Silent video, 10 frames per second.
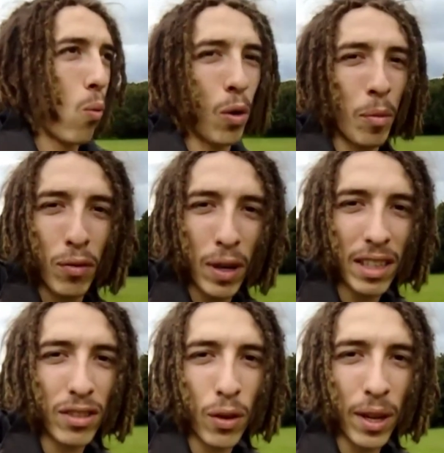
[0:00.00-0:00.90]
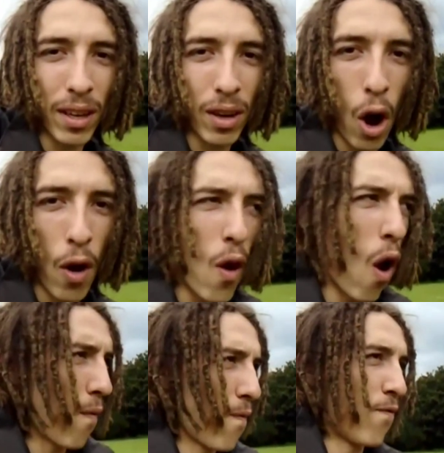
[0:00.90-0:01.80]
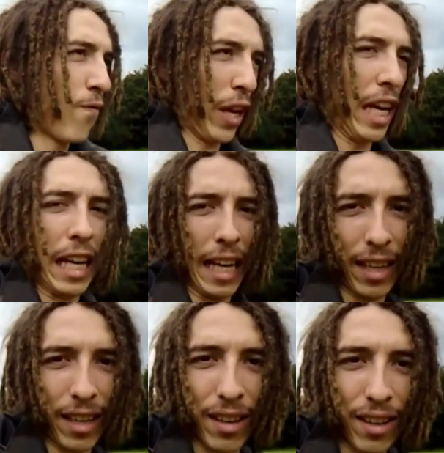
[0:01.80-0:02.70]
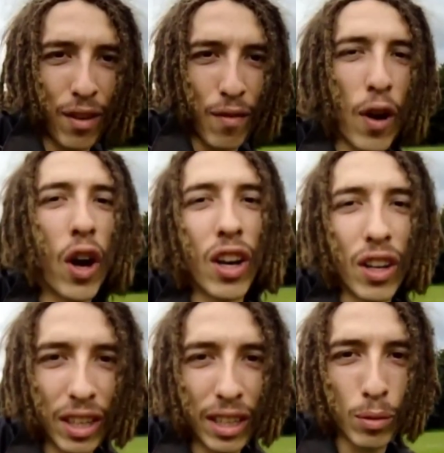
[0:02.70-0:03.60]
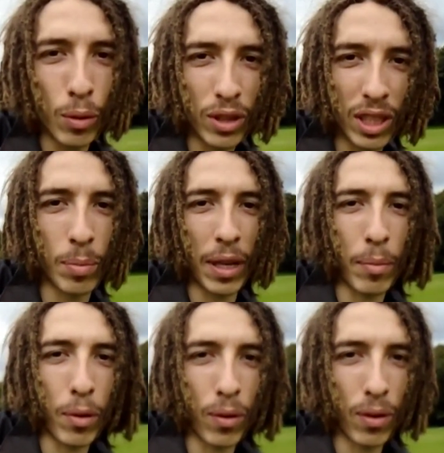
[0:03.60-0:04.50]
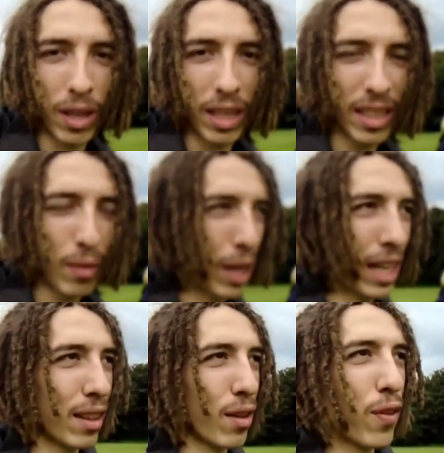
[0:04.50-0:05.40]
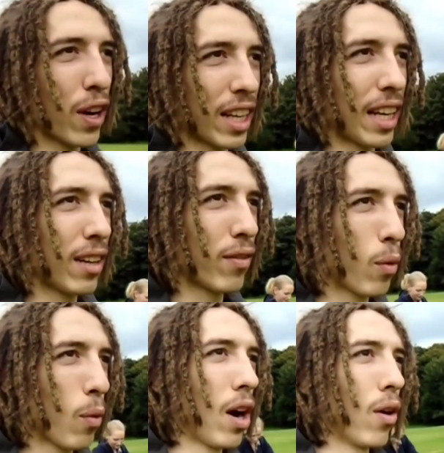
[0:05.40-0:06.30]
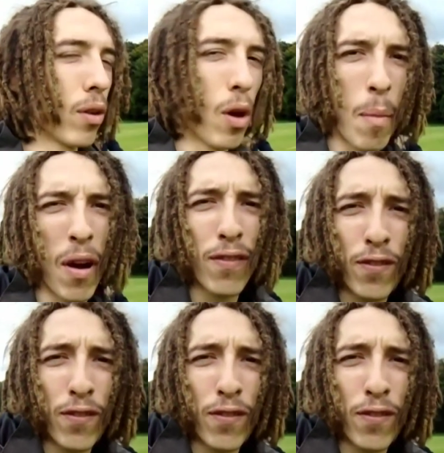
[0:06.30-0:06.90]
what am I really doing? I'm feeling violently towards these people. Is that really the fucking end of the world? My